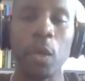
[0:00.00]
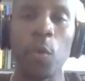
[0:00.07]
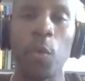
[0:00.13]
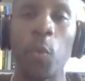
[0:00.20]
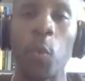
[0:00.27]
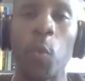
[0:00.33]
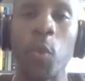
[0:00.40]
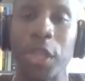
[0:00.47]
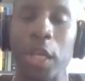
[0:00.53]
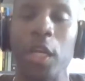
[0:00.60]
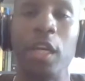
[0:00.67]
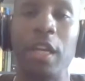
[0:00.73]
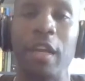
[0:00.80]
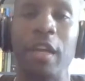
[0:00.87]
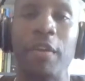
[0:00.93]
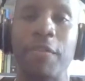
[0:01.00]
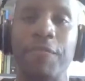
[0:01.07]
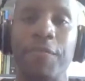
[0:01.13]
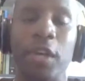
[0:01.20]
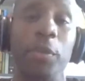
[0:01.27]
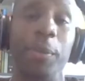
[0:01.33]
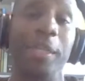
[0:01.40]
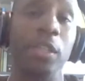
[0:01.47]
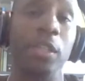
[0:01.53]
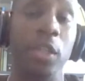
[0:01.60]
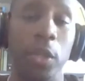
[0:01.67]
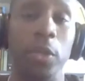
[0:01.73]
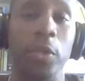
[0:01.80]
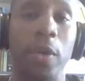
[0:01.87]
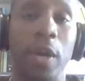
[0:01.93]
without any further
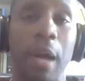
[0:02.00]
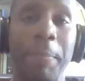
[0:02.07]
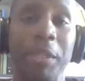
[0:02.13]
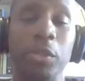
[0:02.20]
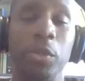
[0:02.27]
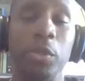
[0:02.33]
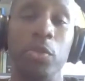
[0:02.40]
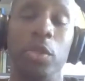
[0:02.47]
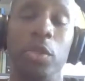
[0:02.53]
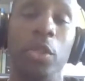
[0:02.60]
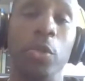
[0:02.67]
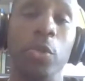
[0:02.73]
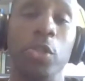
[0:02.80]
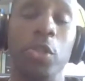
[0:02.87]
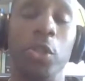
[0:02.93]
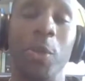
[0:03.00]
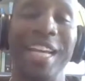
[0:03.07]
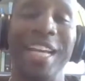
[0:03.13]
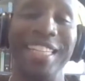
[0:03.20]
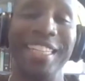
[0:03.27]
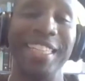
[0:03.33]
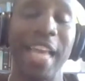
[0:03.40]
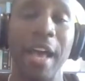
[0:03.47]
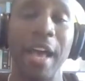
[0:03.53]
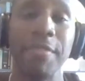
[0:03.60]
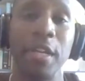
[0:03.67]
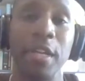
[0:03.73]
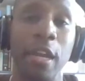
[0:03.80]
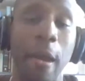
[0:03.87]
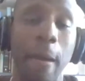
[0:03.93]
ado, I'm introducing you to
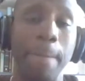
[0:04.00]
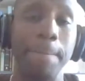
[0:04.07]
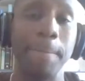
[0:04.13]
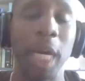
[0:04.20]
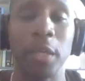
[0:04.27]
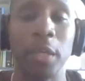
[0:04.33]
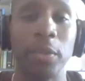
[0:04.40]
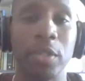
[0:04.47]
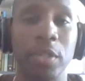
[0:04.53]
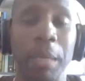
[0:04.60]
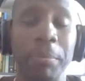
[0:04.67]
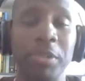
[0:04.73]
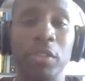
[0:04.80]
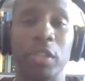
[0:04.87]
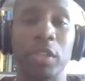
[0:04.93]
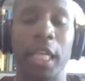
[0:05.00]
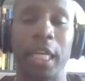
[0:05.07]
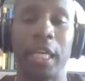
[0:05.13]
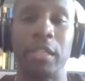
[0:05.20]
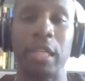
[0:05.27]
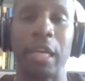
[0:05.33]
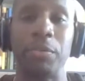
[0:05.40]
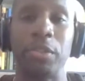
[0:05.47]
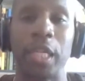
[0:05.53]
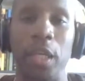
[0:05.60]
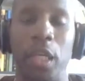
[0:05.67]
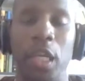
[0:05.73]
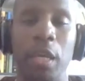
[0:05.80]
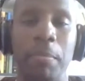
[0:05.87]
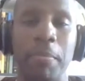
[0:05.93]
Daven Michaels. And I'm just like I was
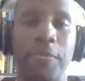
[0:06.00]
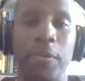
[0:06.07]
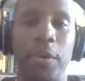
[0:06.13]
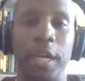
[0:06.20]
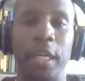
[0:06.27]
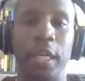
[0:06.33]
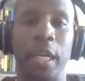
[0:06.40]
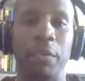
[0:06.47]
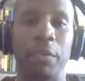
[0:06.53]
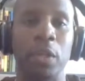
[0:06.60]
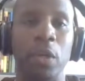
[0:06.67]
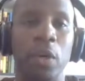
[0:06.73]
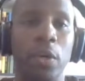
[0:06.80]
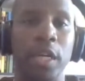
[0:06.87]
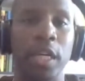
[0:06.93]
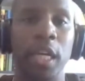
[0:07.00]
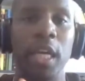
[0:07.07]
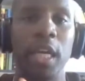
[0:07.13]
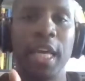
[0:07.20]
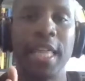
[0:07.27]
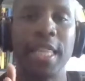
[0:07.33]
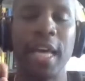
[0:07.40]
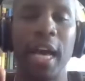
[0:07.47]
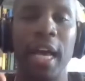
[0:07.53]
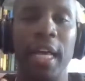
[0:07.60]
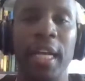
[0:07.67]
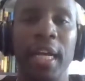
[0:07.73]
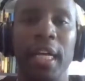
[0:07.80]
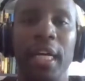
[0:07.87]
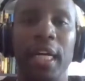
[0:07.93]
telling him before I hit record
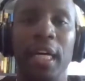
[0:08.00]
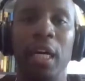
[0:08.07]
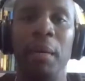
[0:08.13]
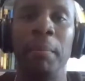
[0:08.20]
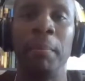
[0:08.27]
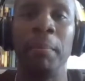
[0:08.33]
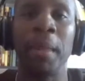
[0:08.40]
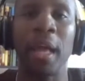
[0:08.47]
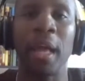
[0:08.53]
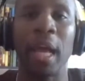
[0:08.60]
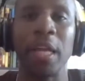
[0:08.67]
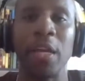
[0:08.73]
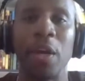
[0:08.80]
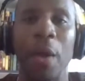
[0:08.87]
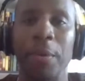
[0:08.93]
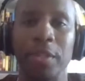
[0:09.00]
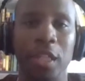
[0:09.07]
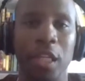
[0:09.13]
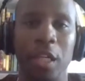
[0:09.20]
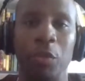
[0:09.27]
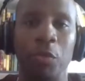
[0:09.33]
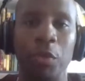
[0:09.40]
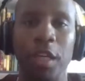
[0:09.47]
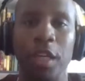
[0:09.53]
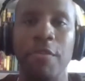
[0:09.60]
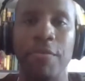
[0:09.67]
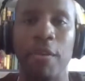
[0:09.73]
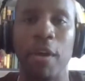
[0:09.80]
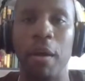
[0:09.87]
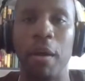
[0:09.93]
that I wasn't going to read
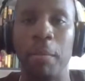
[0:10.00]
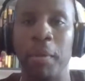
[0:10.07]
from